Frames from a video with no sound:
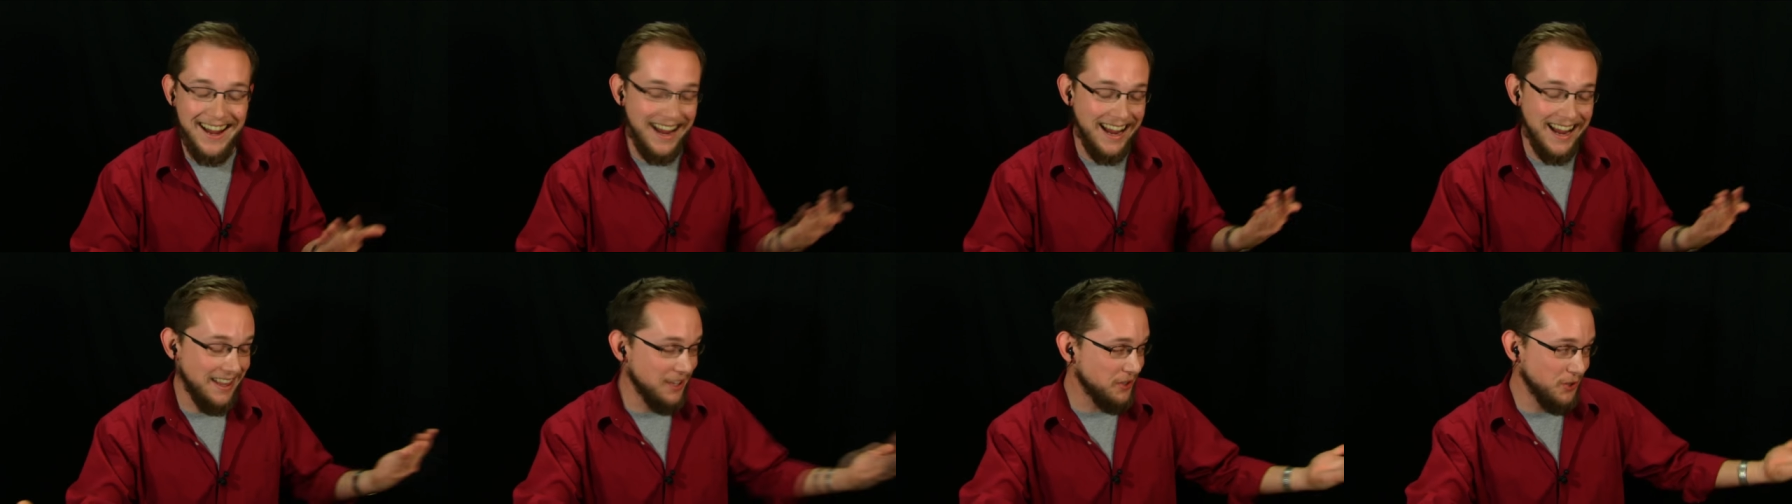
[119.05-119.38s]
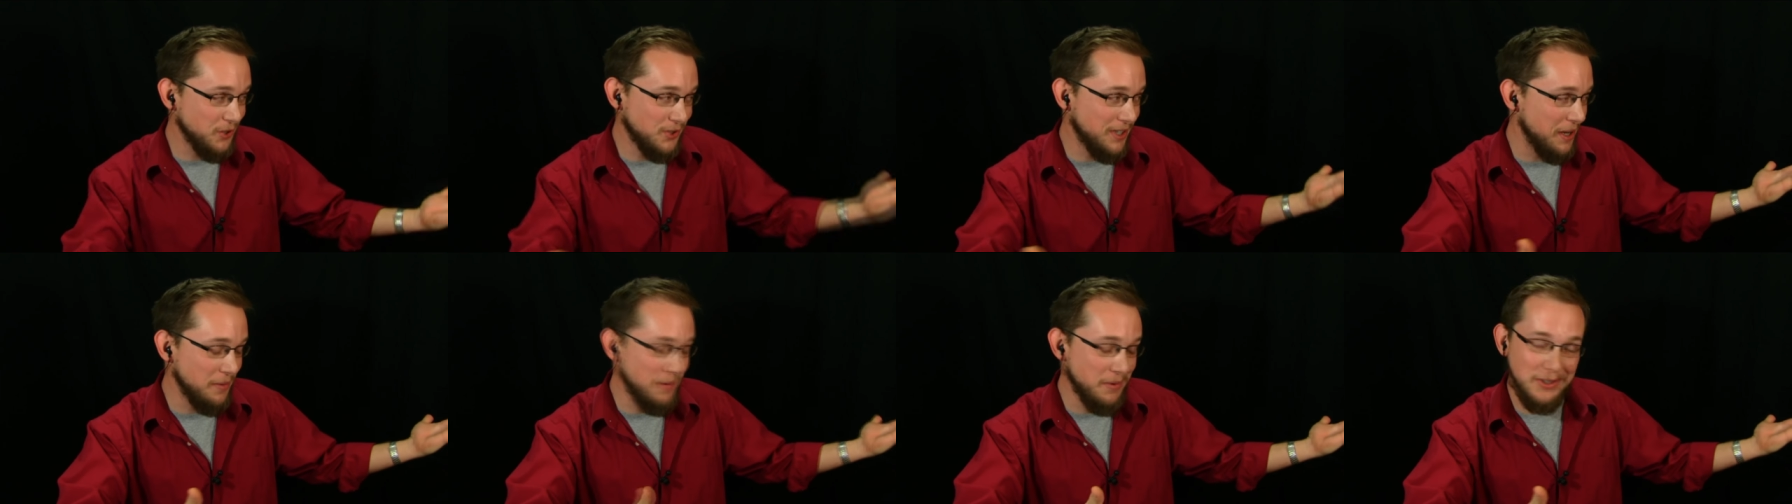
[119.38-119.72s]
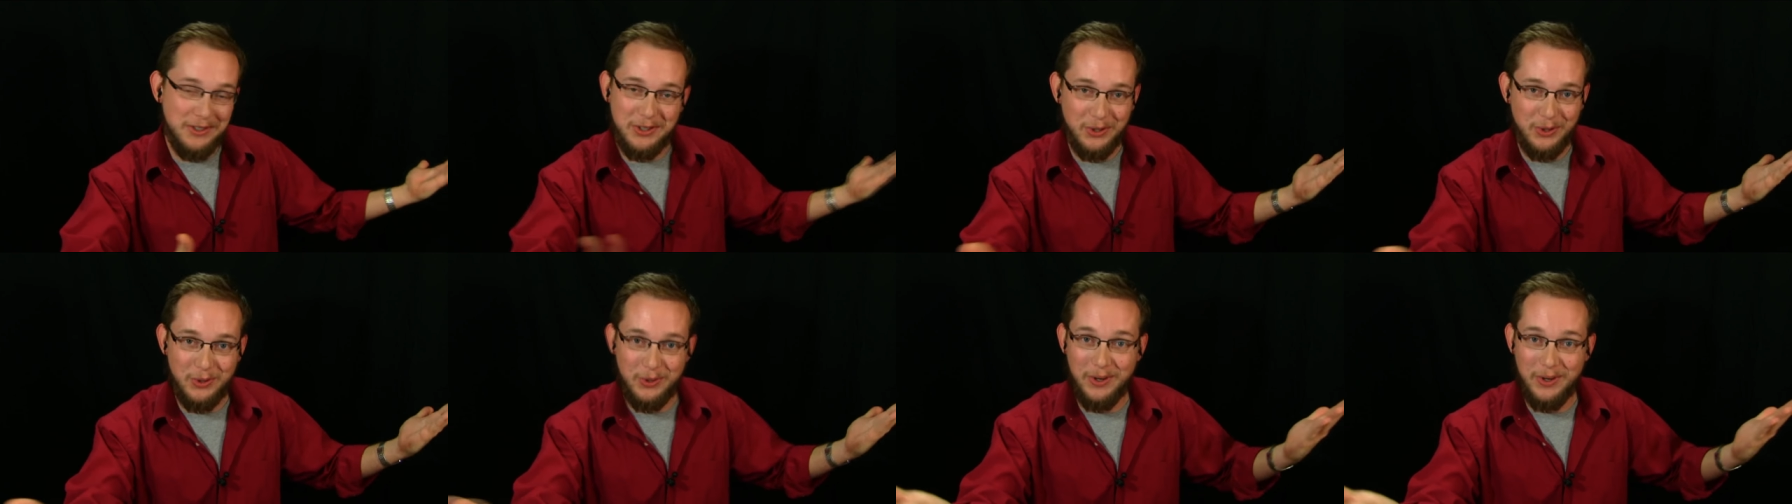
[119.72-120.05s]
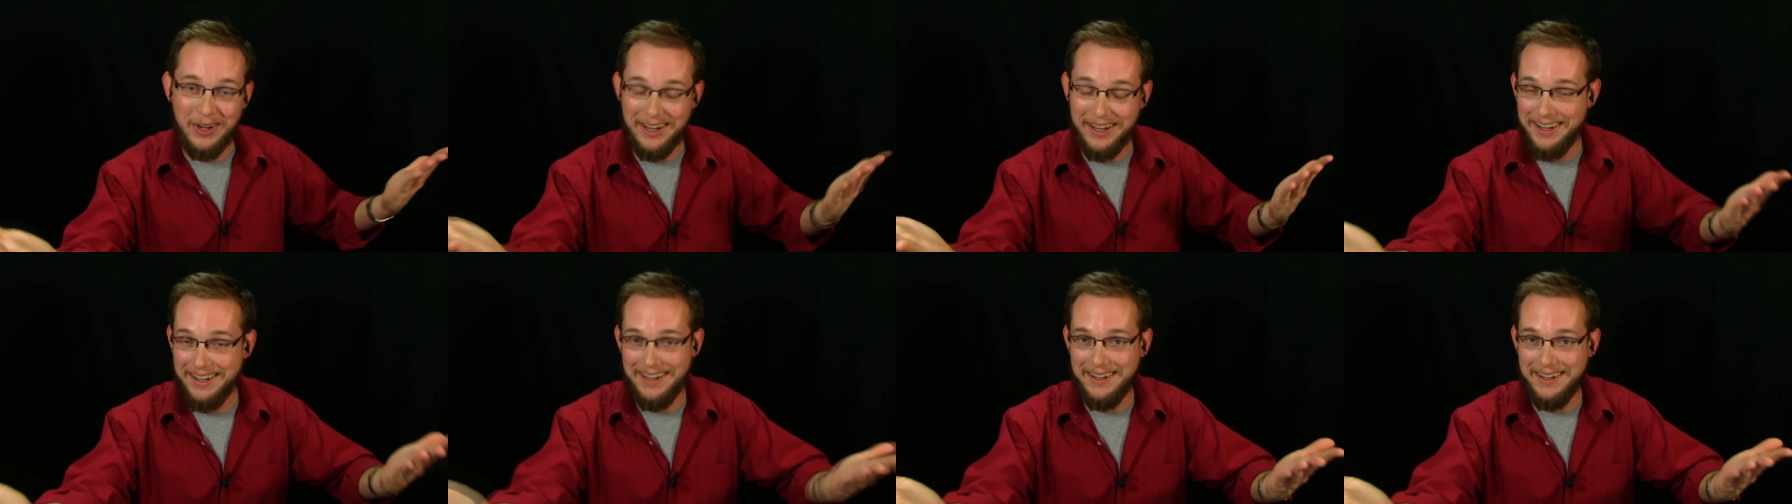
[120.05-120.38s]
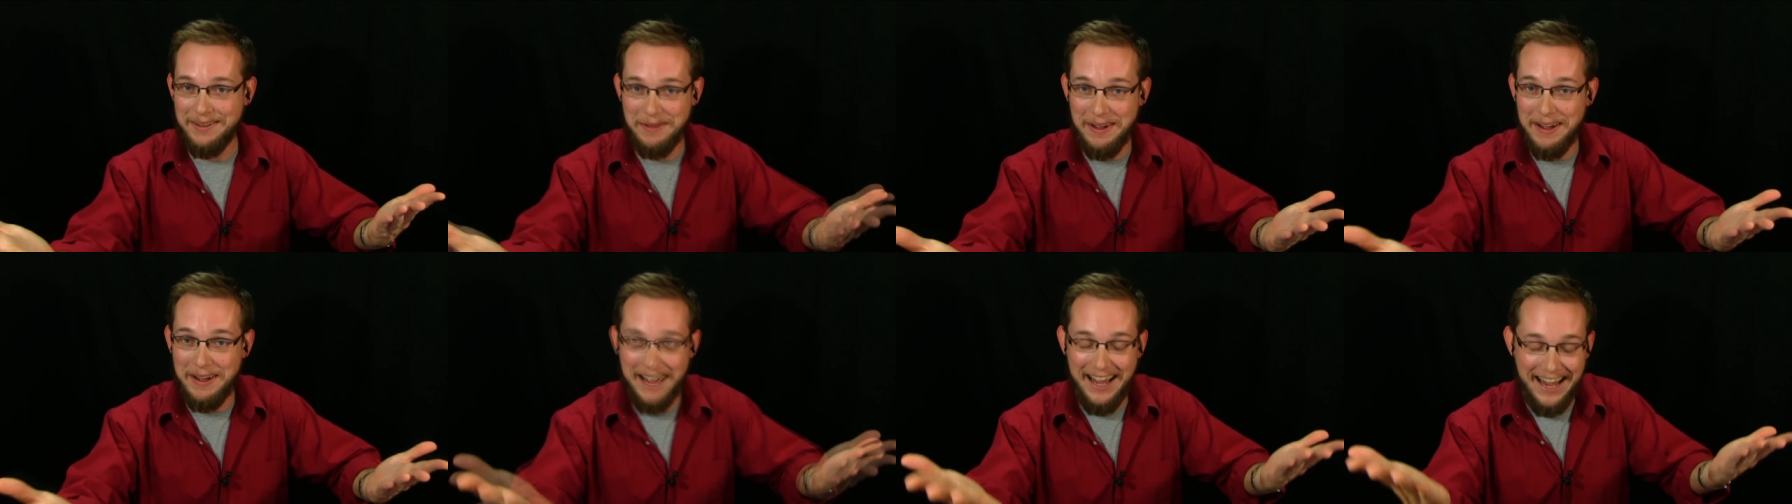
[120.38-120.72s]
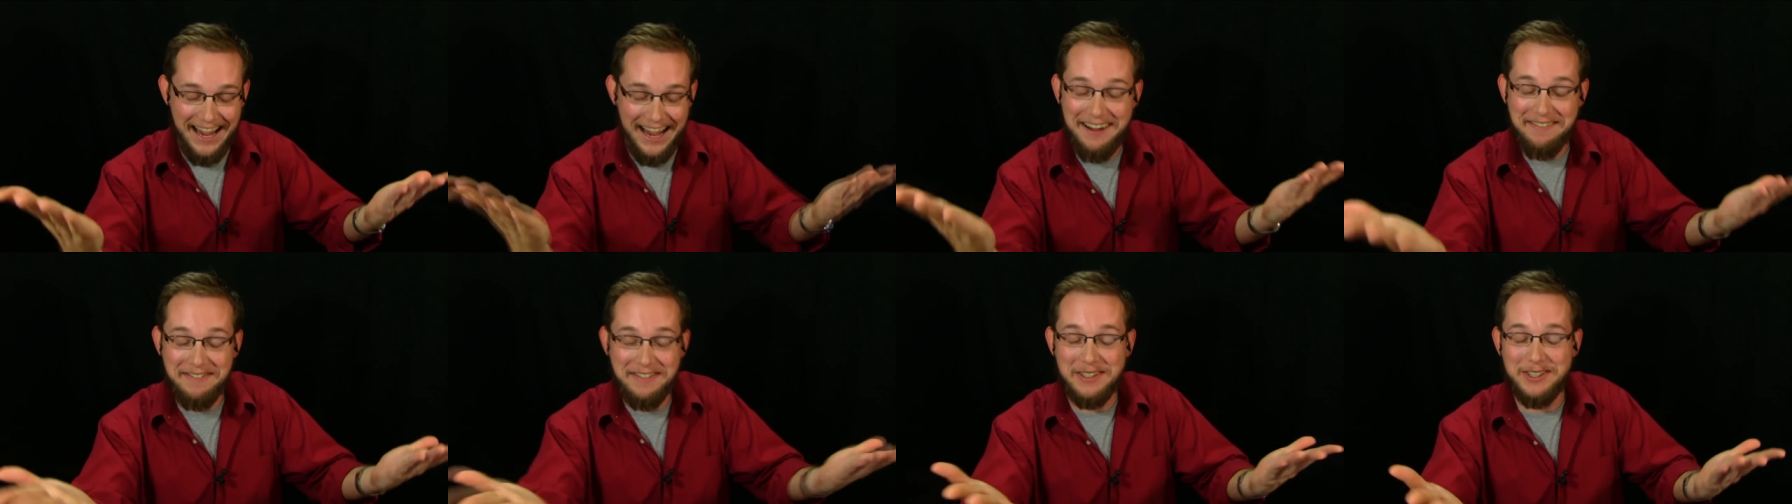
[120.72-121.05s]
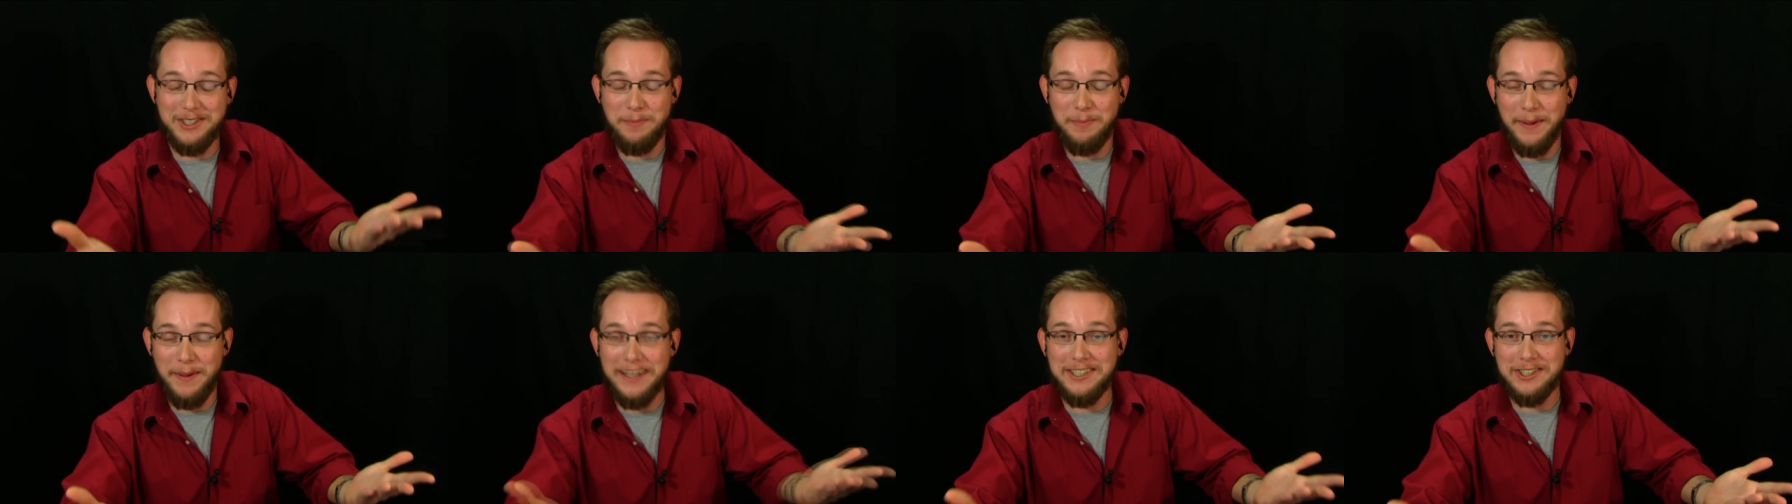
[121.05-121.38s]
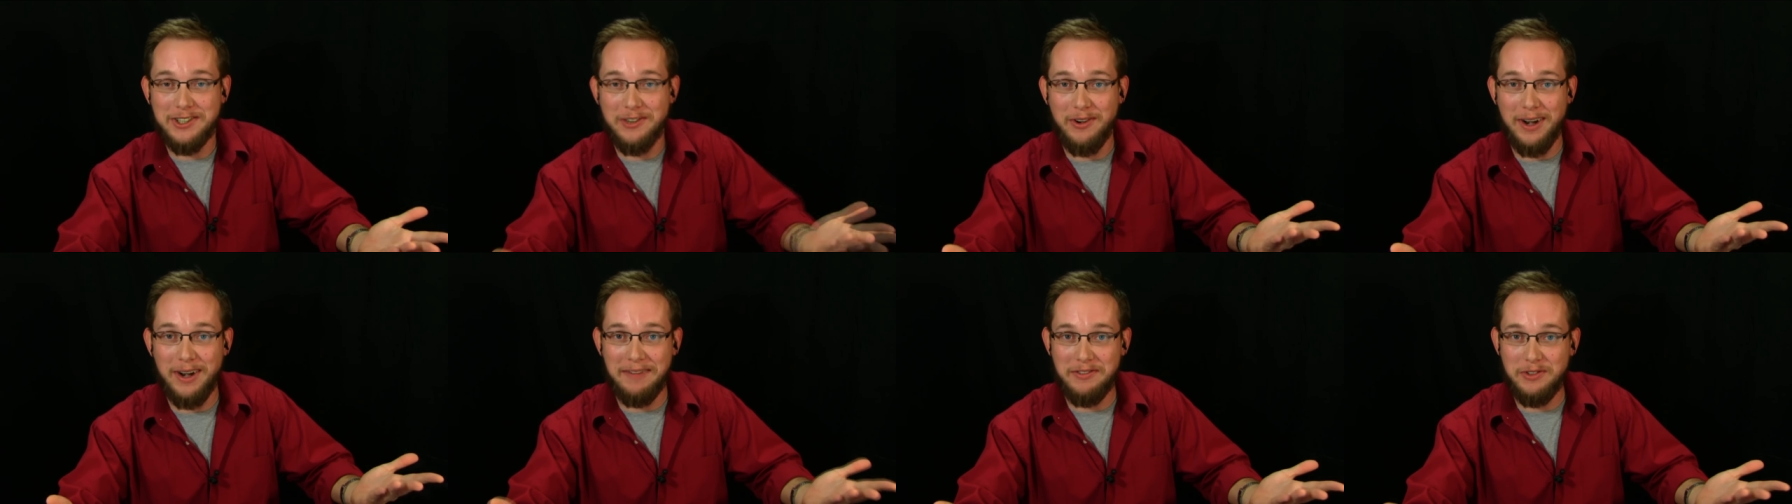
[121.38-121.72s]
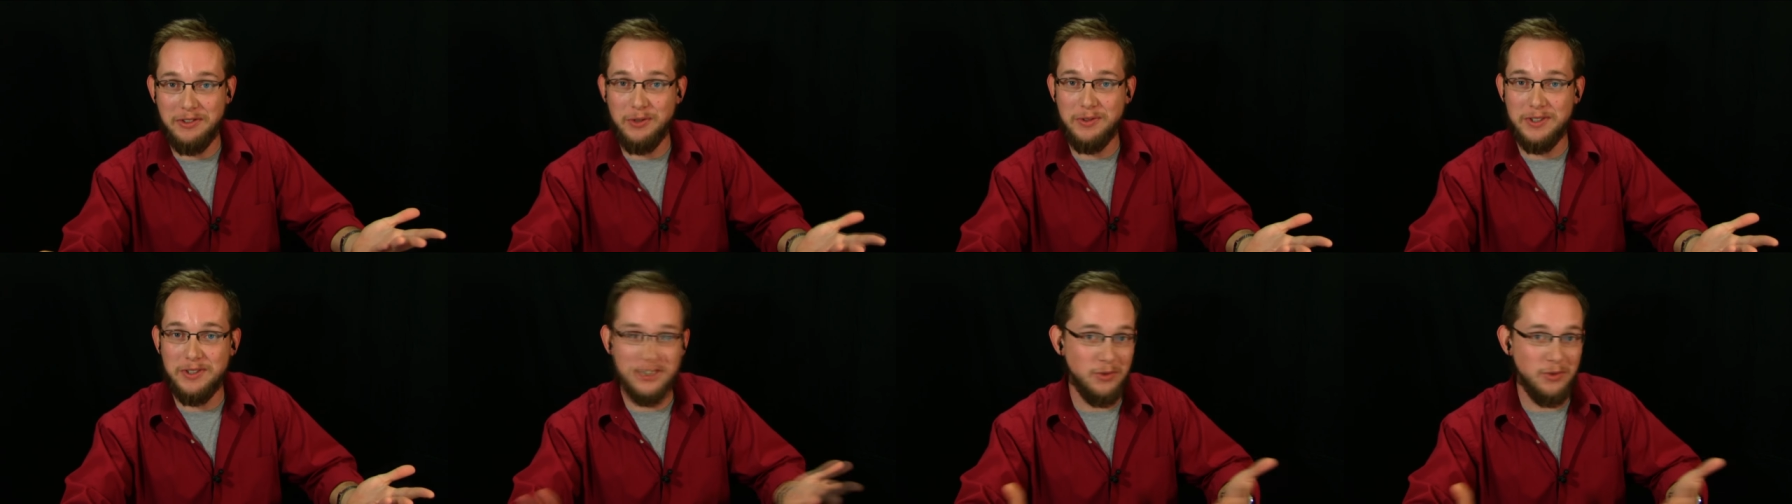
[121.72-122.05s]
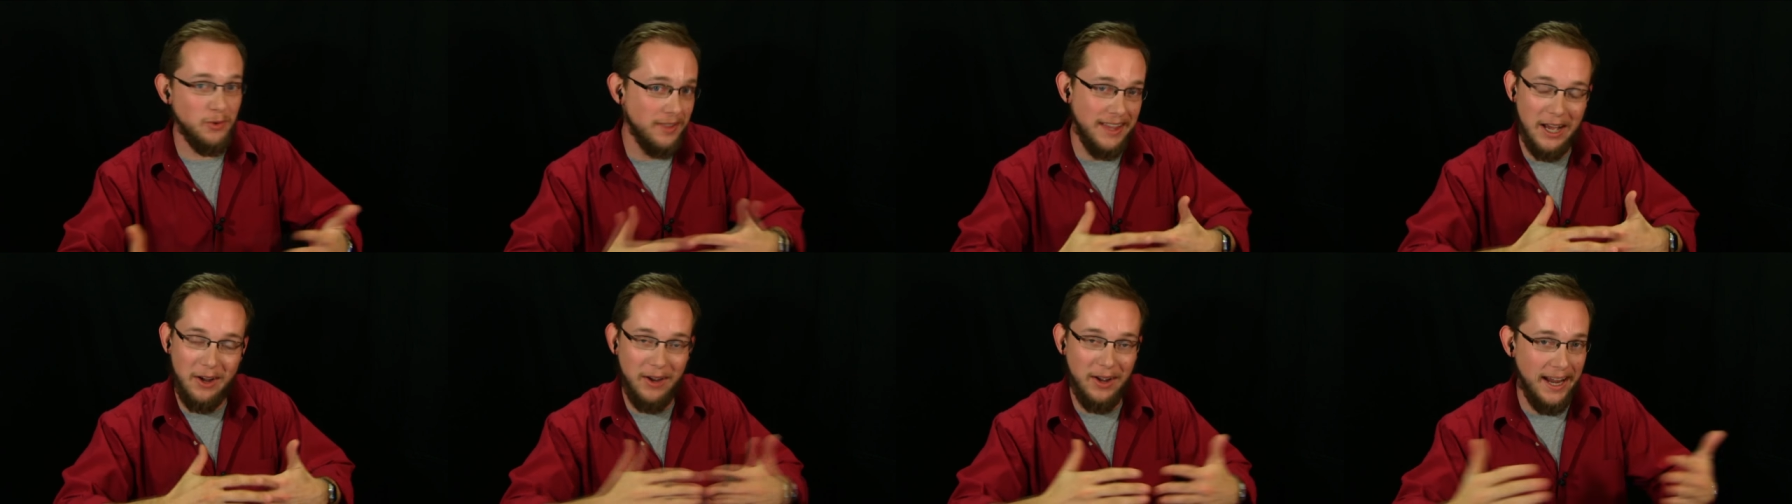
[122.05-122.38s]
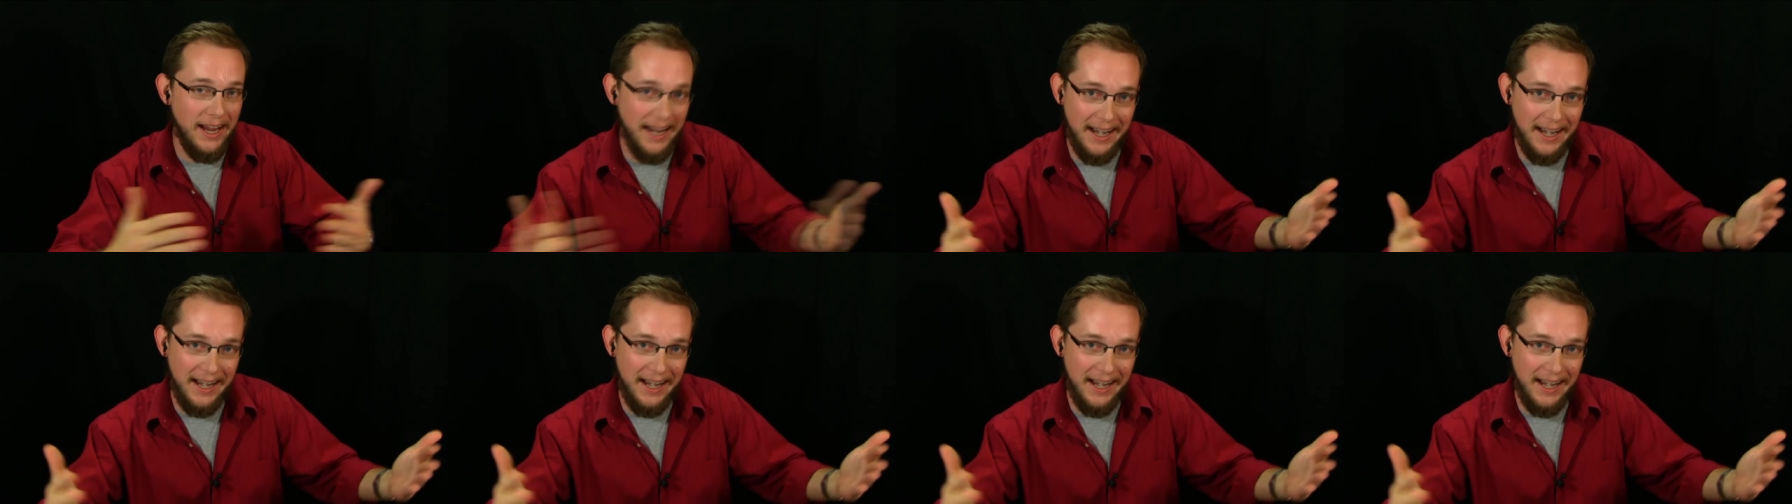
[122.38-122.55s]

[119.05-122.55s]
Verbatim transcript: And this was able to have the spacecraft do this without